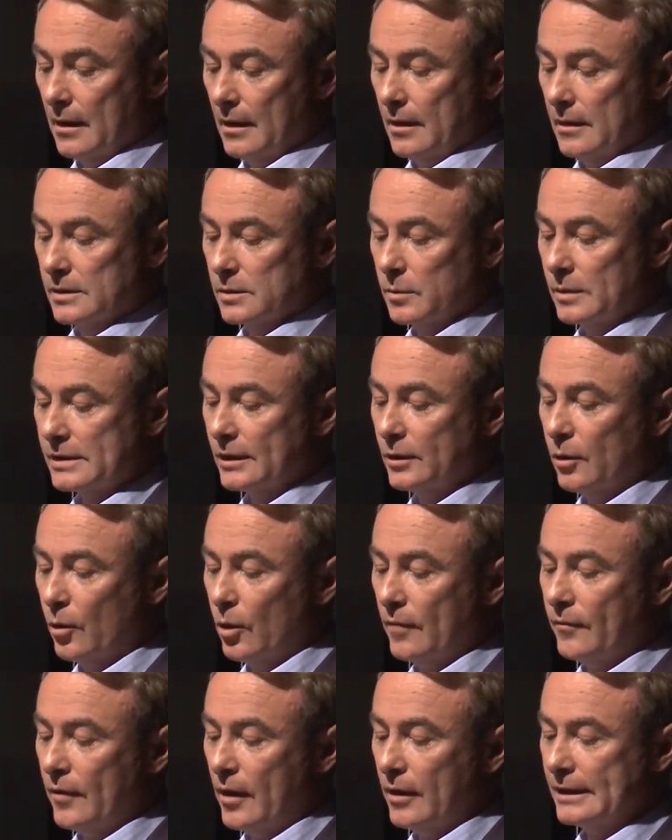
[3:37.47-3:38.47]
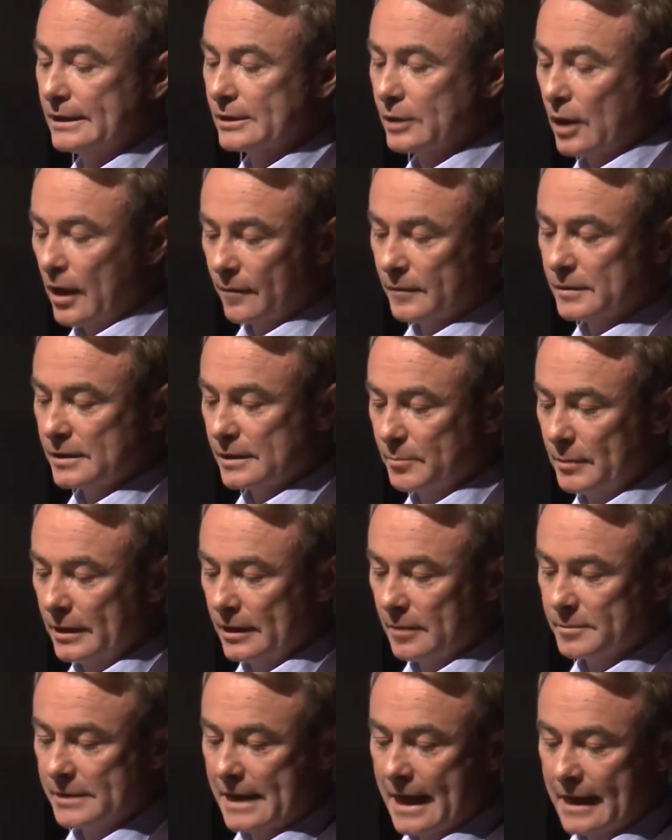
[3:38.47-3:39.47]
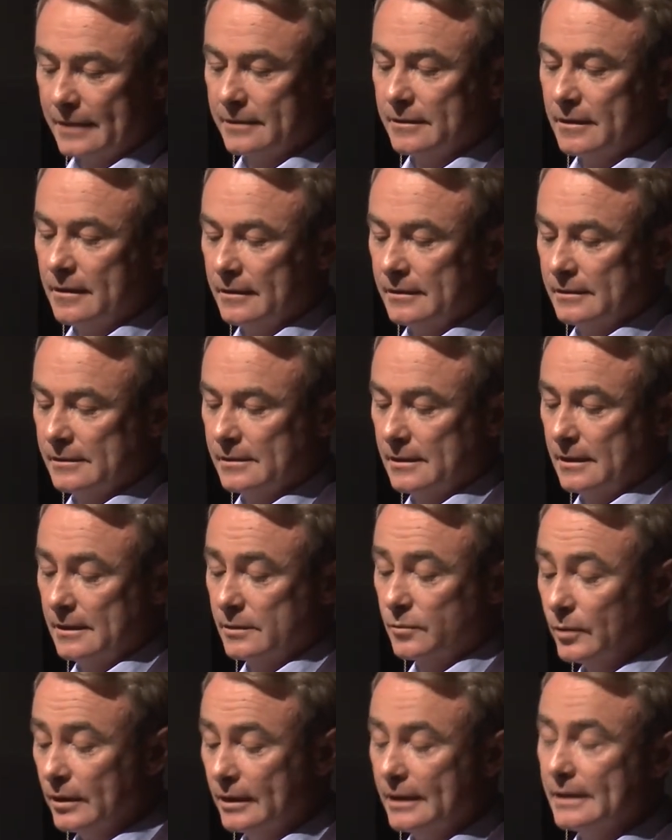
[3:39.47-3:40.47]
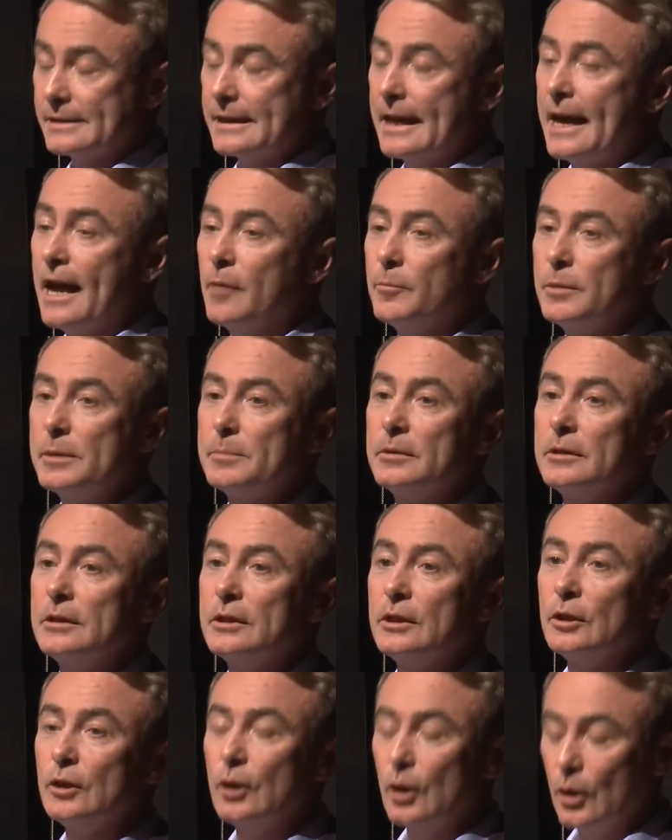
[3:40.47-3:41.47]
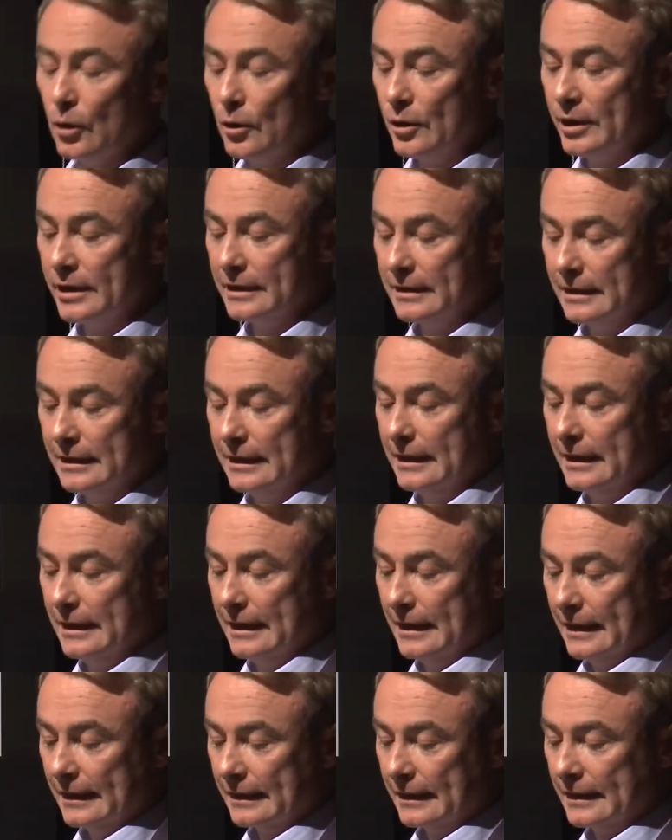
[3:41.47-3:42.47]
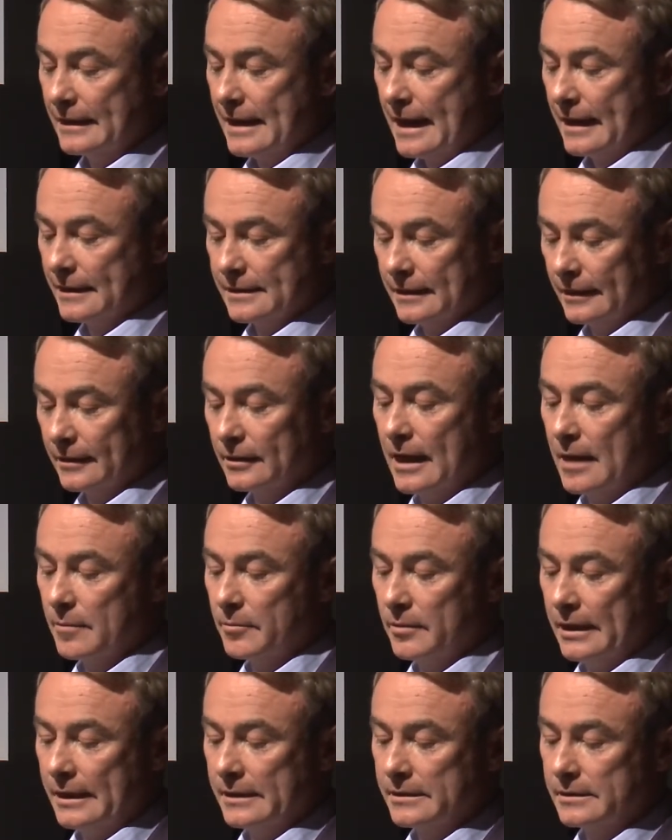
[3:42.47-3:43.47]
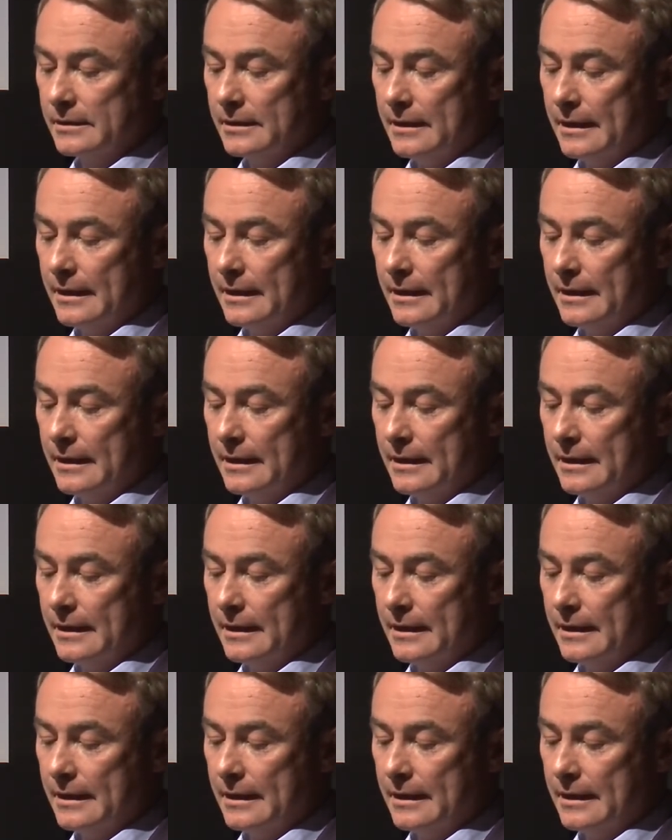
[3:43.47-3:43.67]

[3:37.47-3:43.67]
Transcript: So what's the goal of all these conferences, meetups, hackathons? It really is to help people learn, connect, and collaborate.